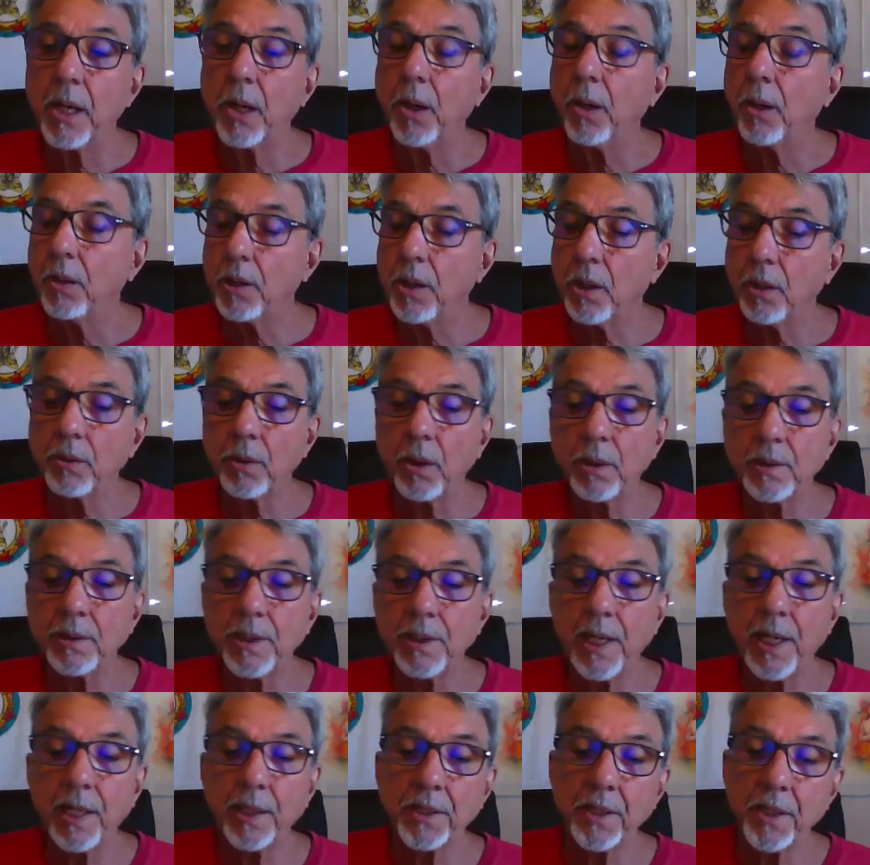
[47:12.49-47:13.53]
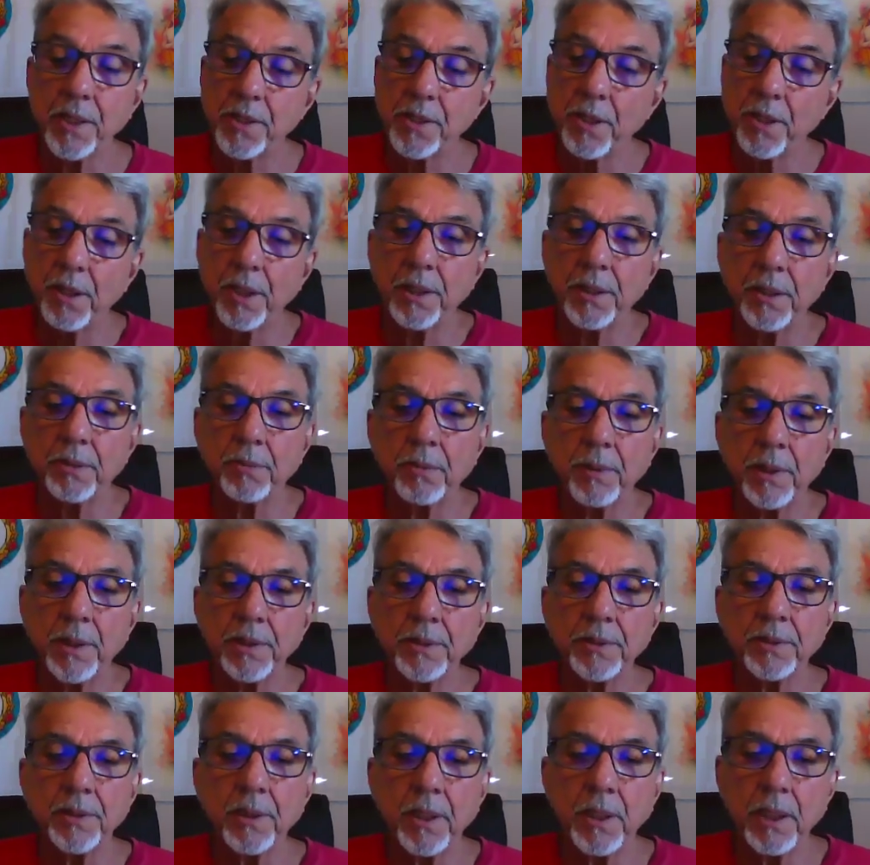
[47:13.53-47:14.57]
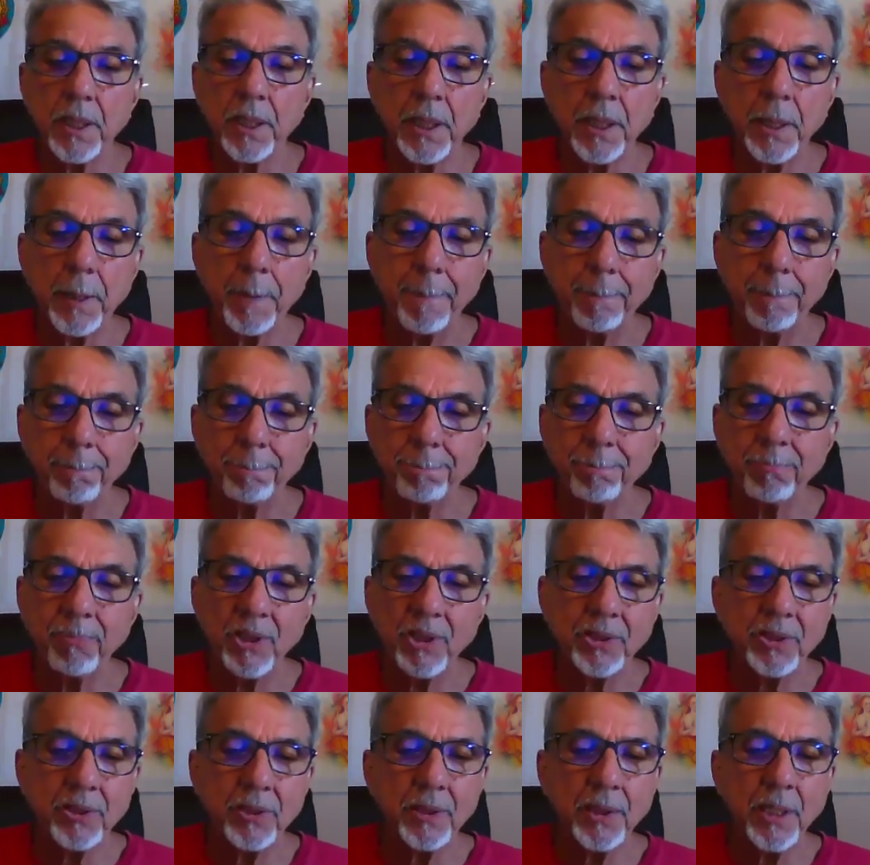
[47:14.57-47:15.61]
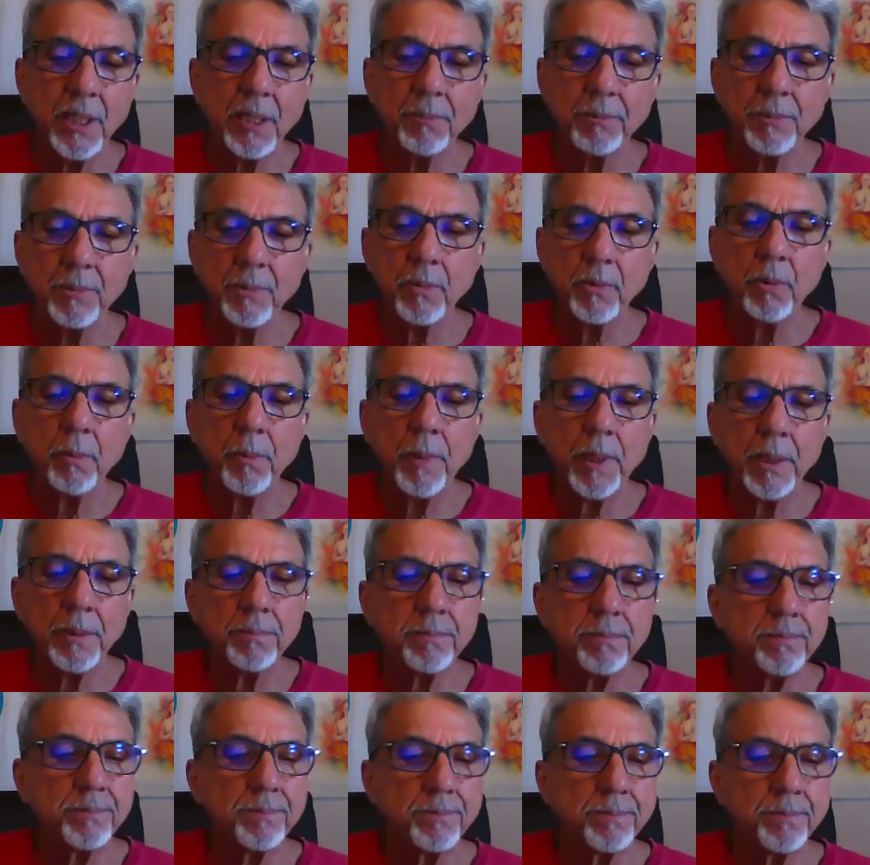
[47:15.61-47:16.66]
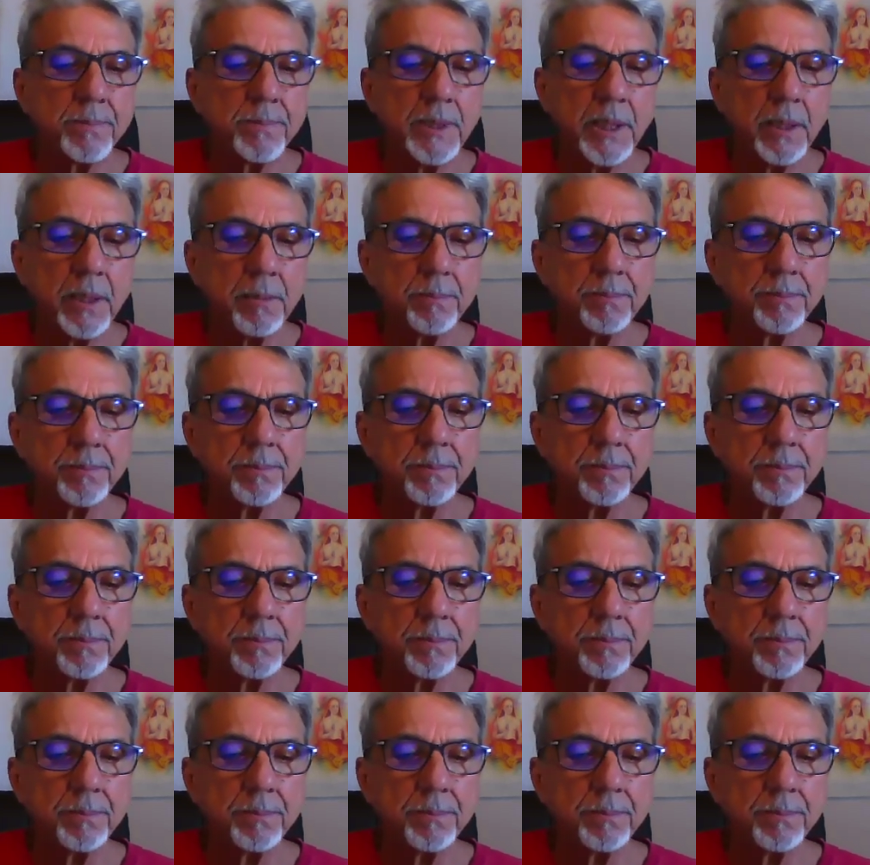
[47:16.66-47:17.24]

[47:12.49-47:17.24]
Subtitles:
Oh, no, not Yakasha. It was, what's her name? Uma. Yeah?